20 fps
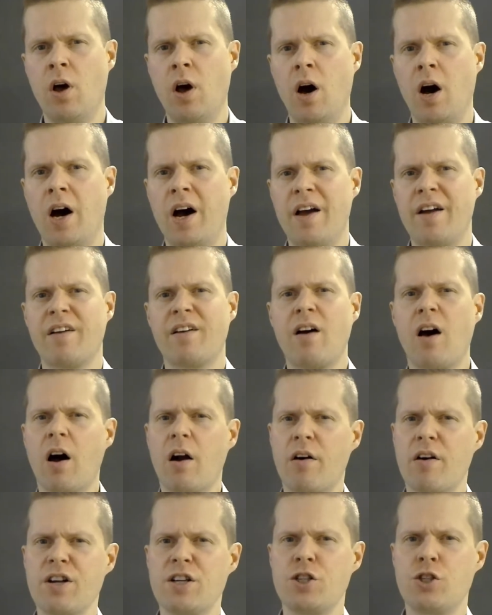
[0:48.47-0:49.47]
I
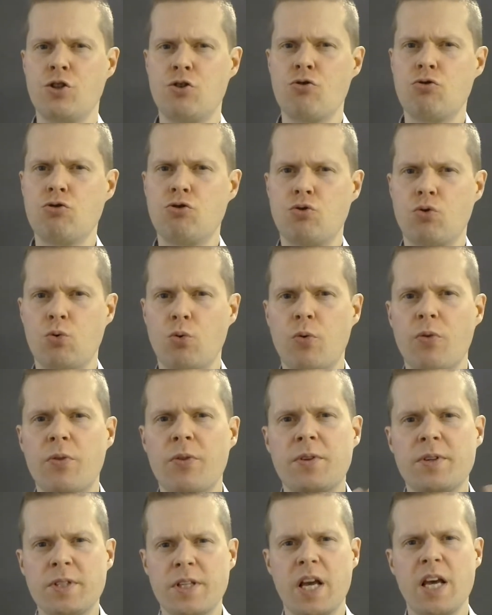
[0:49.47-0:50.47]
encourage you to
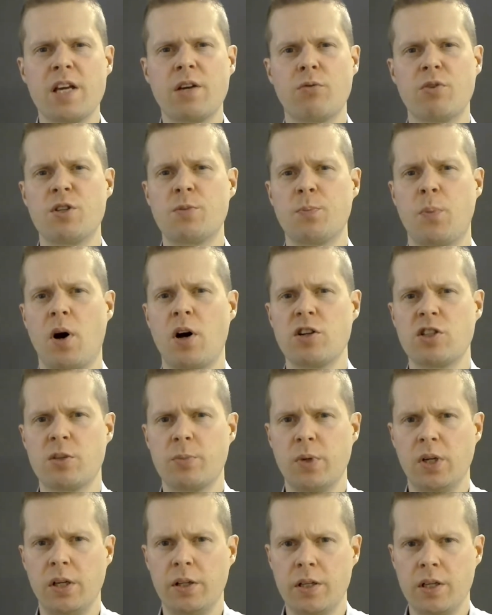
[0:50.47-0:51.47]
take
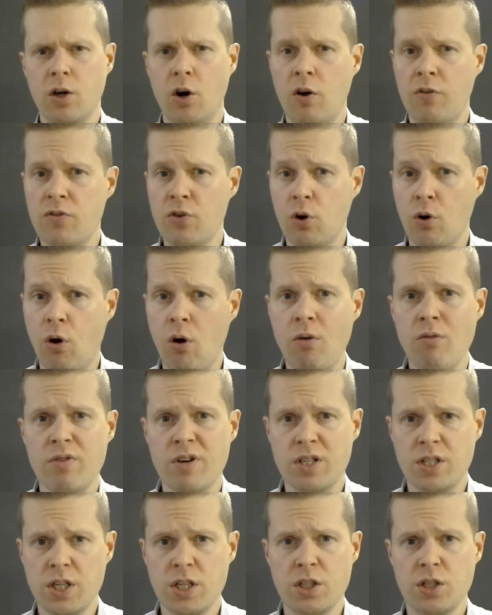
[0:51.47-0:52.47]
responsibility of your own
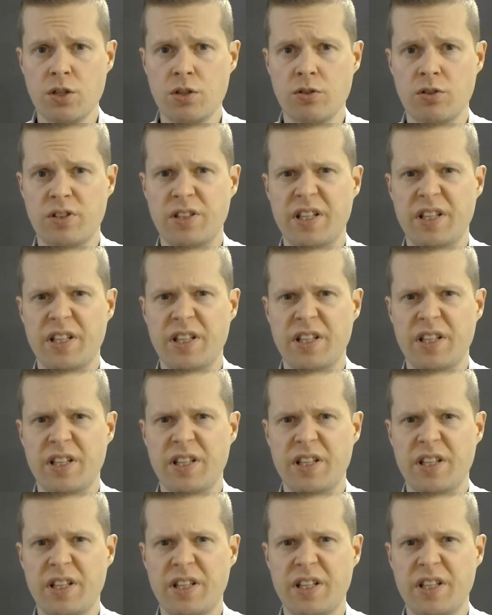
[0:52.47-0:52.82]
decisions.